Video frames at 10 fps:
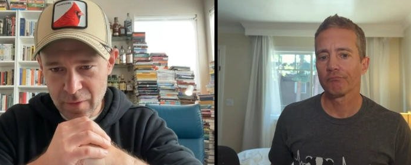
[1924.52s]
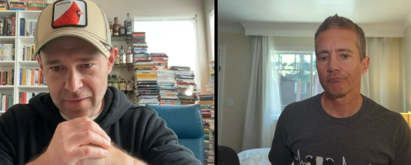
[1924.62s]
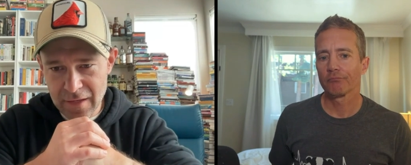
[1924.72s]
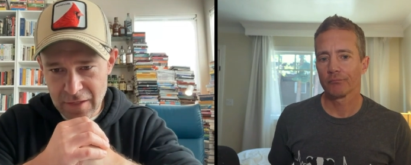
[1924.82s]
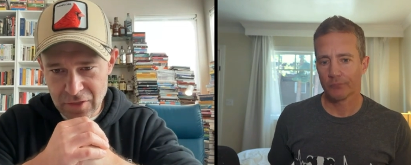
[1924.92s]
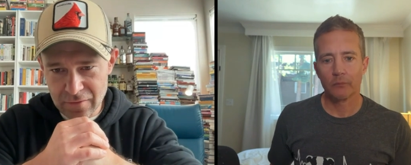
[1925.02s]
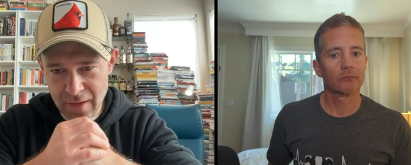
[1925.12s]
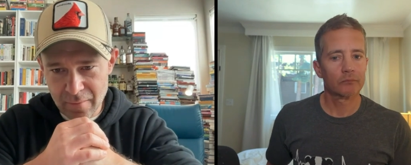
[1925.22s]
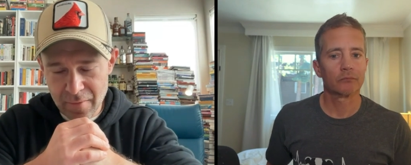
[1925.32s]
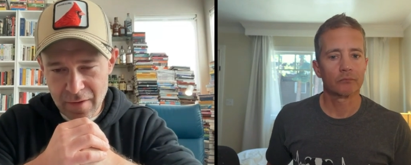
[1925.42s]
Speaker 1: with each of
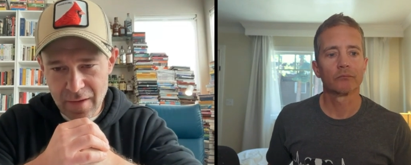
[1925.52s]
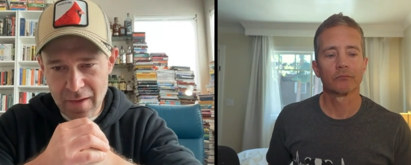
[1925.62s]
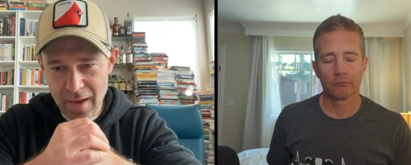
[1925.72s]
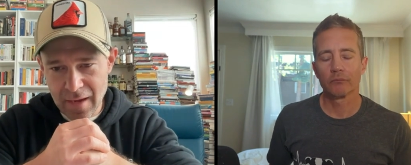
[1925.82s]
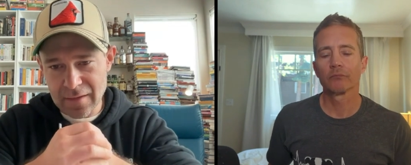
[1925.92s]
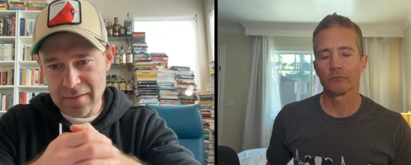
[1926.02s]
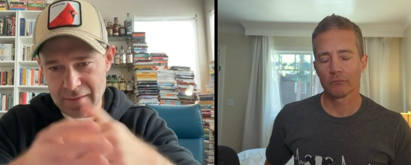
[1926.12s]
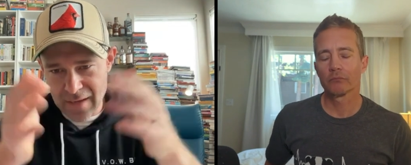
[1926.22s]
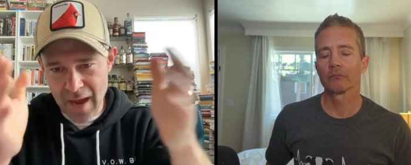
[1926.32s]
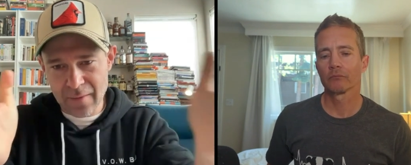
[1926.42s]
them,
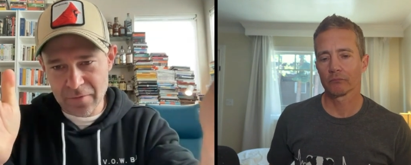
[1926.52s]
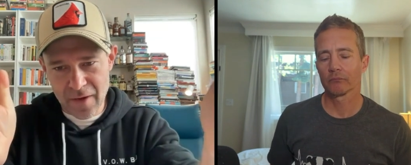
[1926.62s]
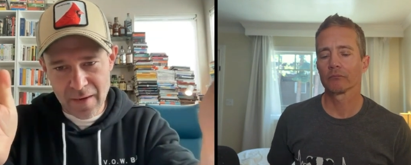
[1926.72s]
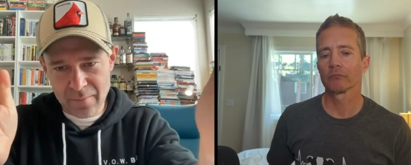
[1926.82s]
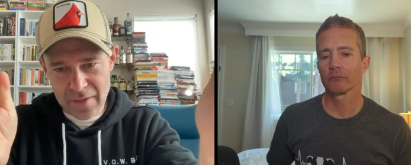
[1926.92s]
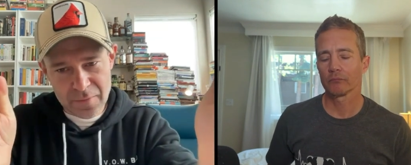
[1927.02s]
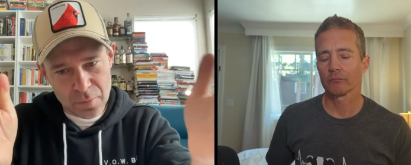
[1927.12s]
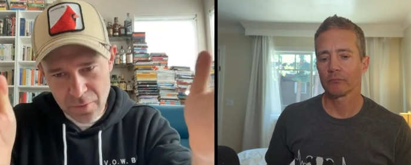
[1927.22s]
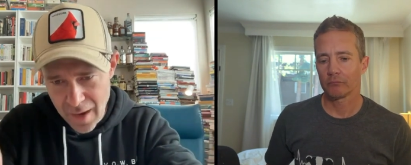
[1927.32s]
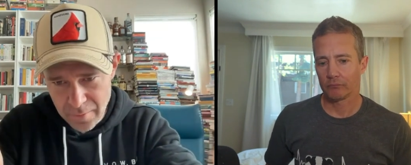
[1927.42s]
and time frame is
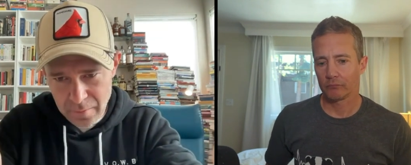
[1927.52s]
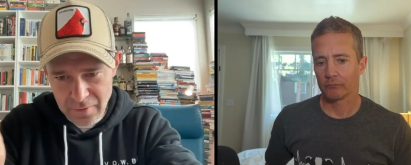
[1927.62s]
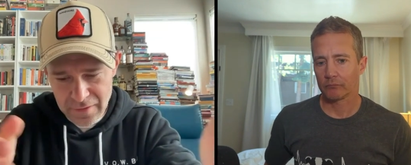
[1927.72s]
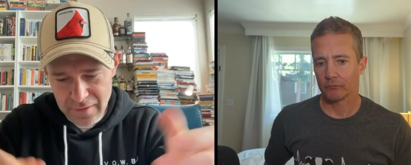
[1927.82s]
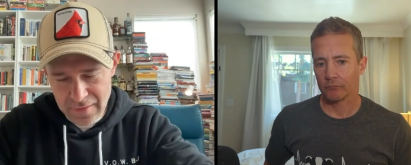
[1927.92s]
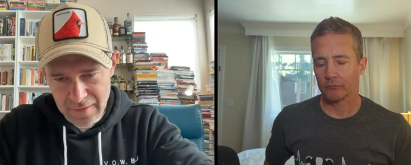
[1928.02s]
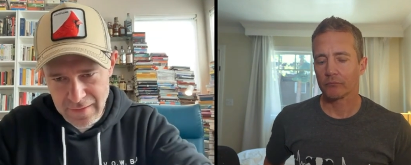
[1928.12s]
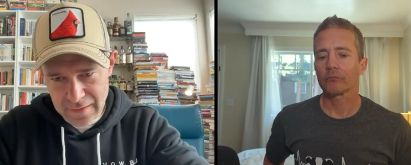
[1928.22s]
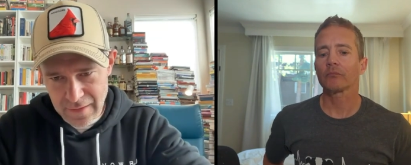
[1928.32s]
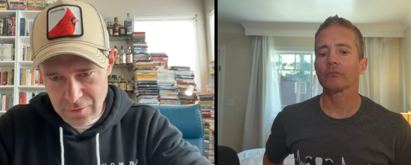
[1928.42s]
probably the
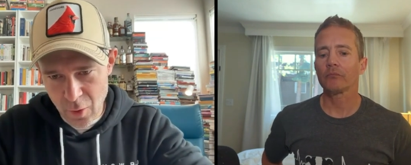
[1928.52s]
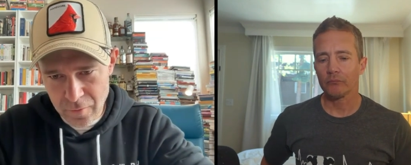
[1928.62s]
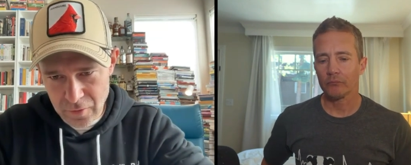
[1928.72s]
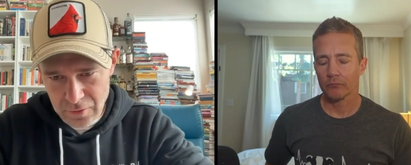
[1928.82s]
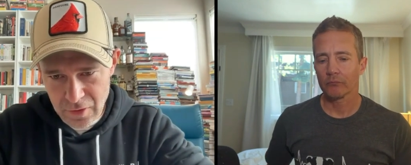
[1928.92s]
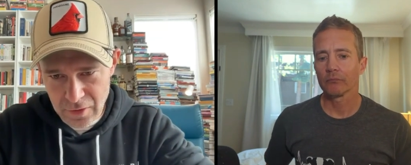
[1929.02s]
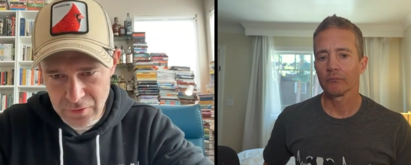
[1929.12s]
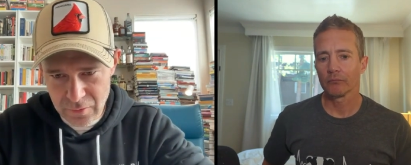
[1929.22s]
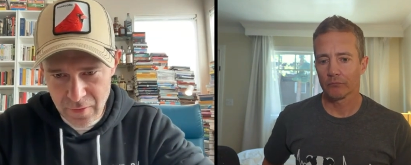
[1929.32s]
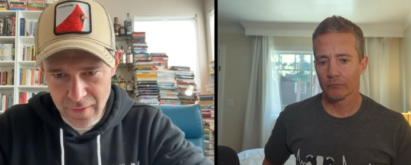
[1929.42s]
thing that gets
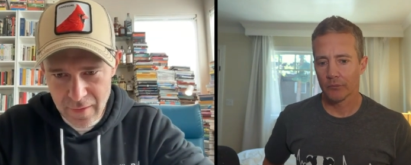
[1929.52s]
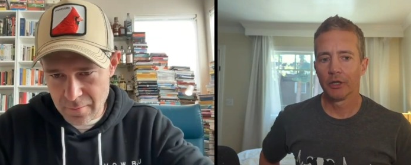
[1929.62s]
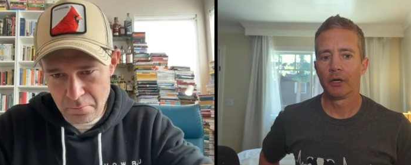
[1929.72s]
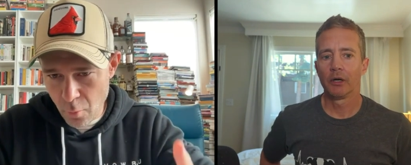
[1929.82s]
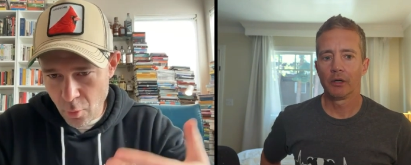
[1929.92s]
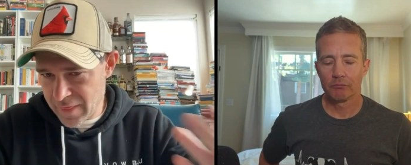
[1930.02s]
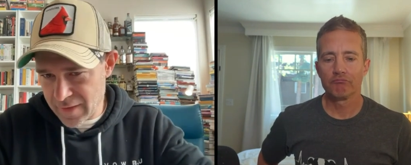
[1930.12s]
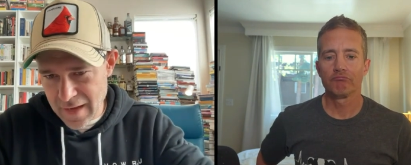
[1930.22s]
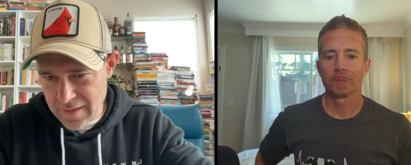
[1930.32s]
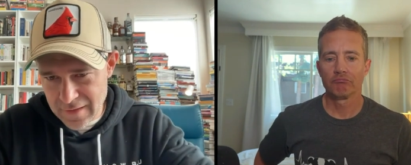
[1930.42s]
overlooked more
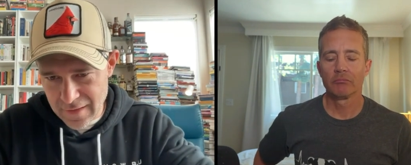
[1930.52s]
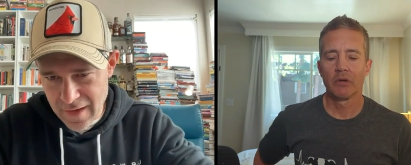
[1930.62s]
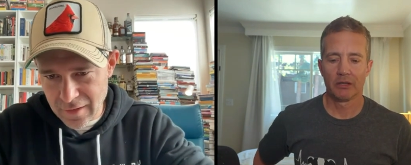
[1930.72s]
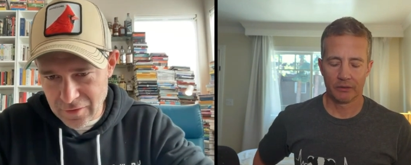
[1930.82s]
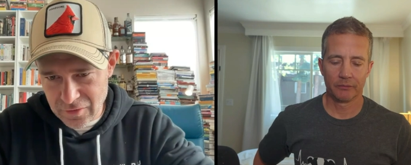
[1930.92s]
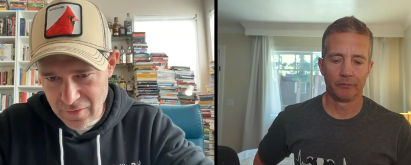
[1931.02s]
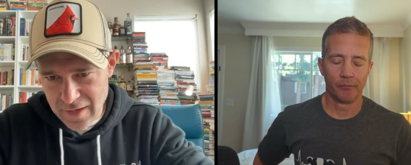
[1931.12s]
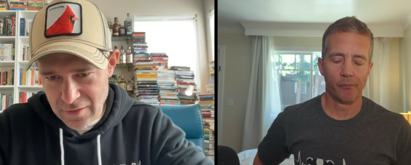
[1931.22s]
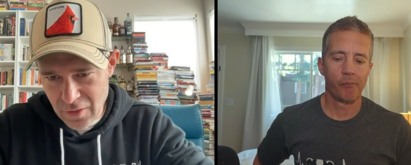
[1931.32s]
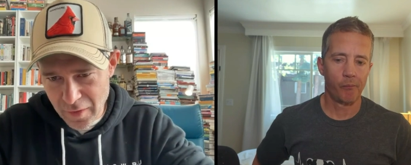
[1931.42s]
than anything else,
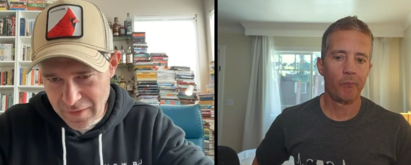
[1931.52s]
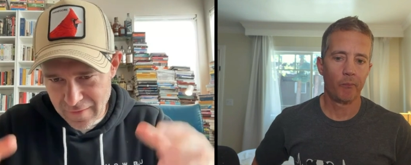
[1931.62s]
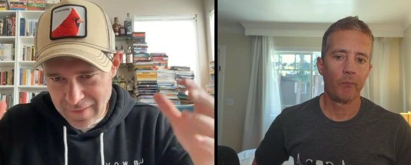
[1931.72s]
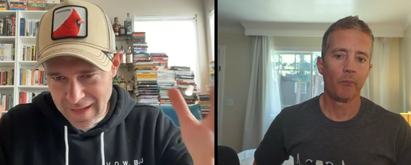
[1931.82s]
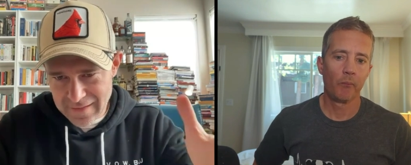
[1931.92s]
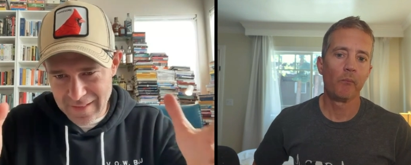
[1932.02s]
right? Knowing that that's